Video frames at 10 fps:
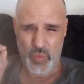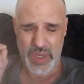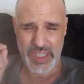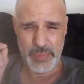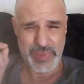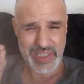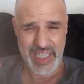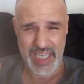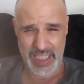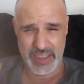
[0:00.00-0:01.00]
when a
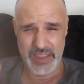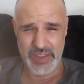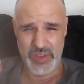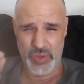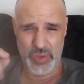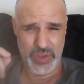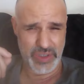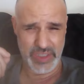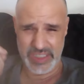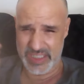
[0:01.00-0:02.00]
plane
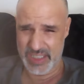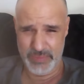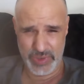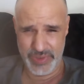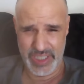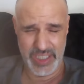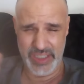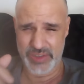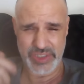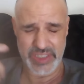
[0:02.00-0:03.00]
or a
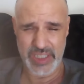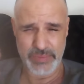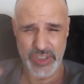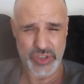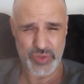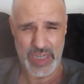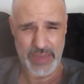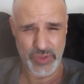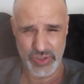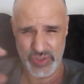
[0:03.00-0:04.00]
submarine or something
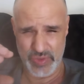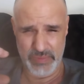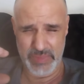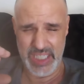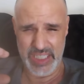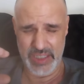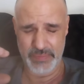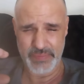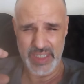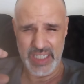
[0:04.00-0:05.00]
travels through a
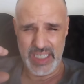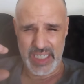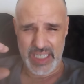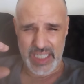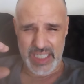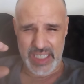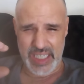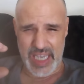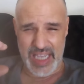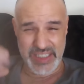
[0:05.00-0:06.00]
medium.
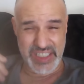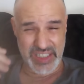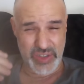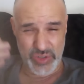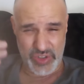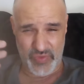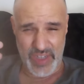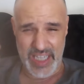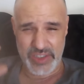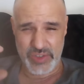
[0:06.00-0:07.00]
As it goes
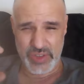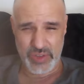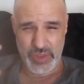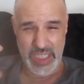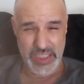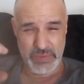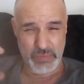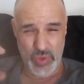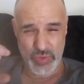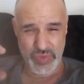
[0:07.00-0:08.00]
faster, it creates
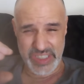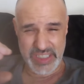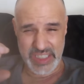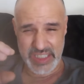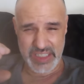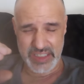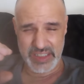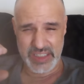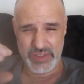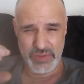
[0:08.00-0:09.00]
more
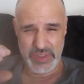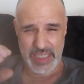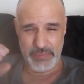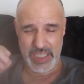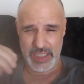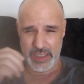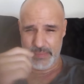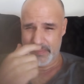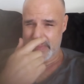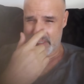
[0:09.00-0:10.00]
resistance through that
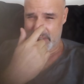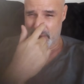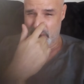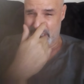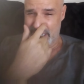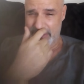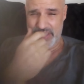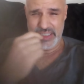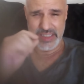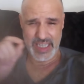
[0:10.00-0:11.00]
medium. So what I
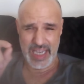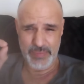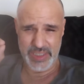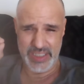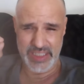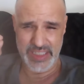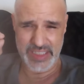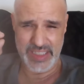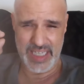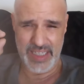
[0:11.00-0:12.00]
think is happening
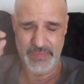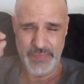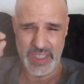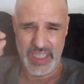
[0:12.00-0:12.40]
is that